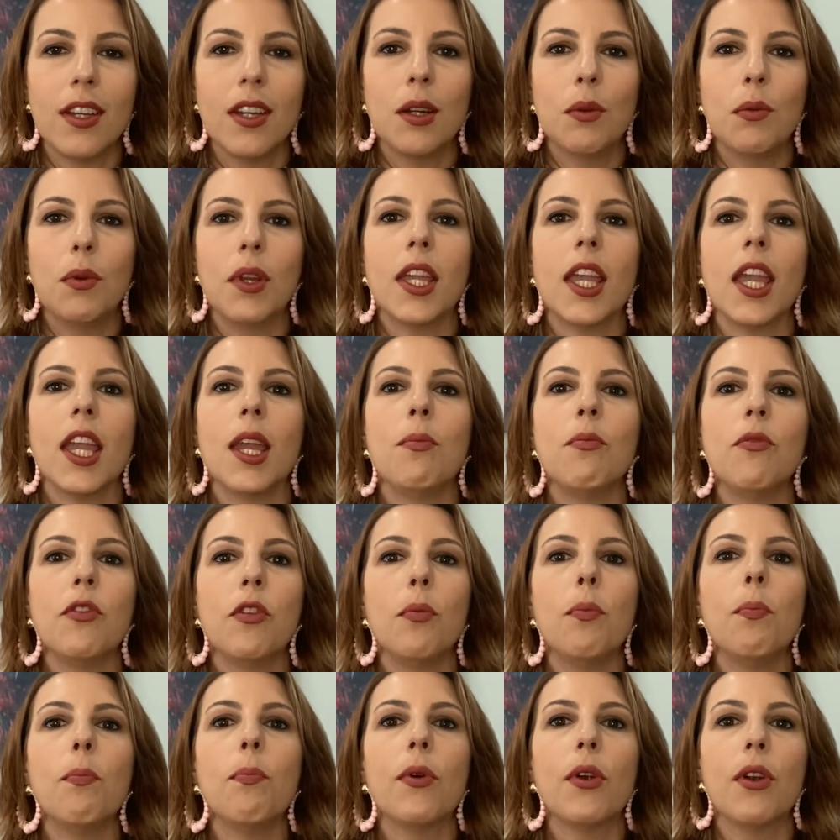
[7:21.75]
We came
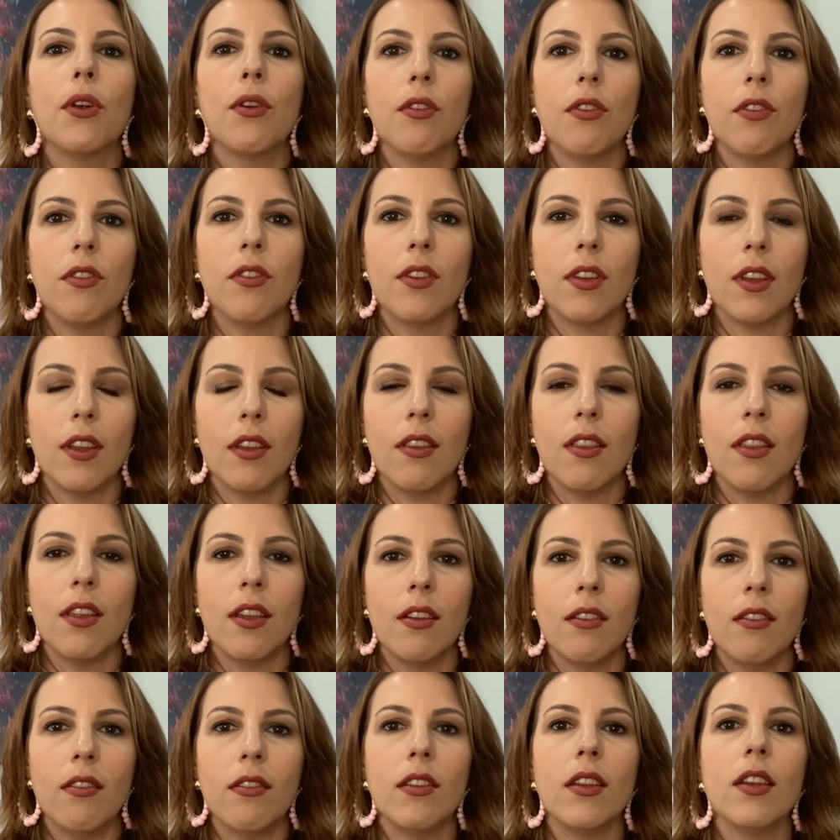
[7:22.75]
to birth
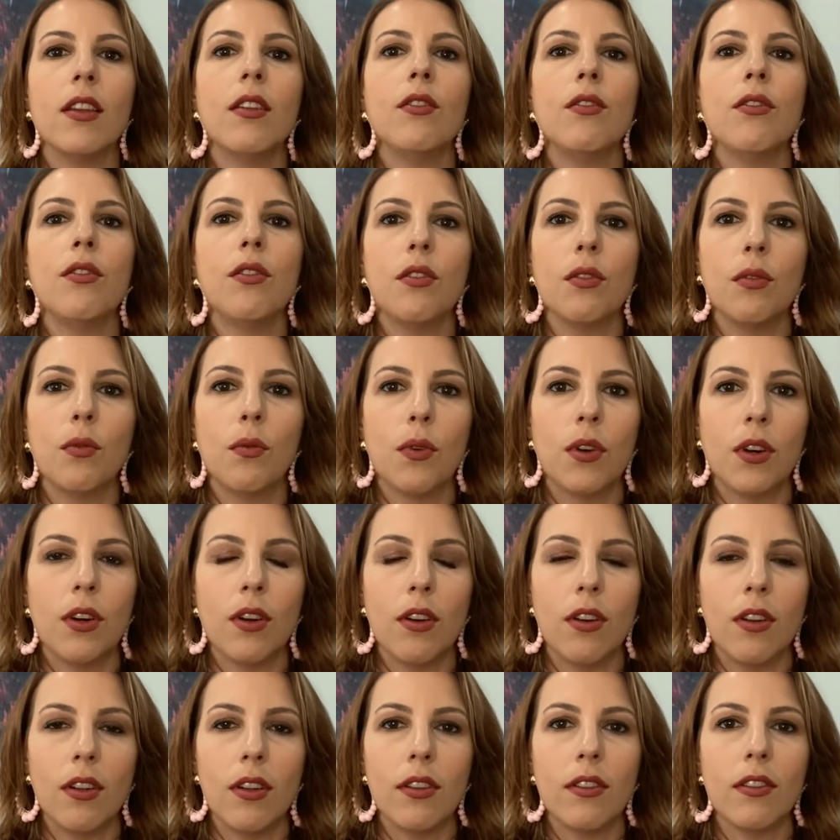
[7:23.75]
this into the
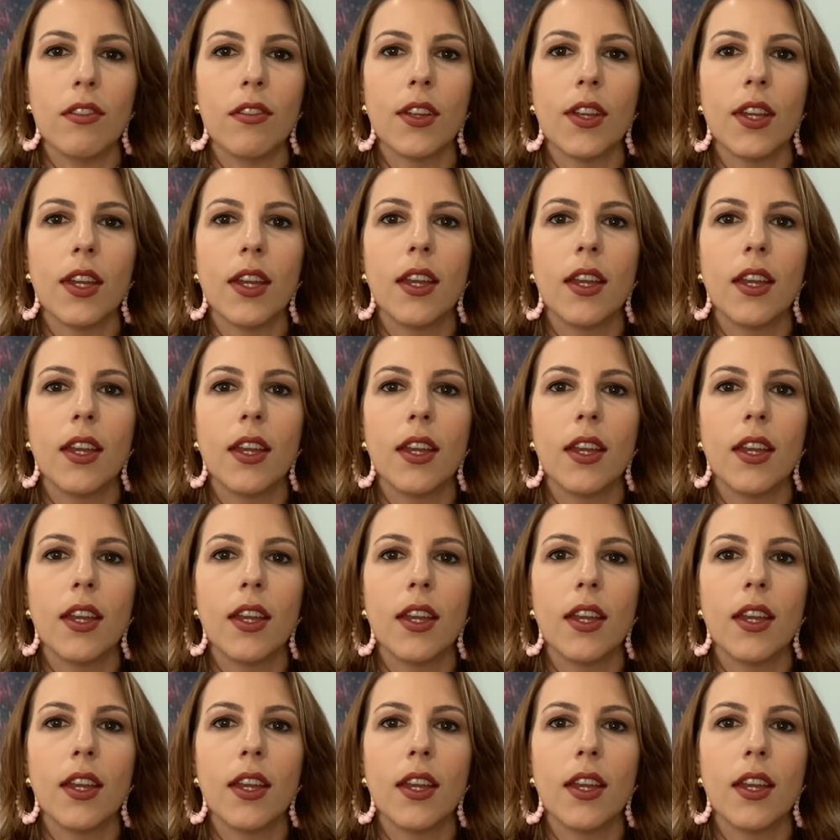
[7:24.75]
world.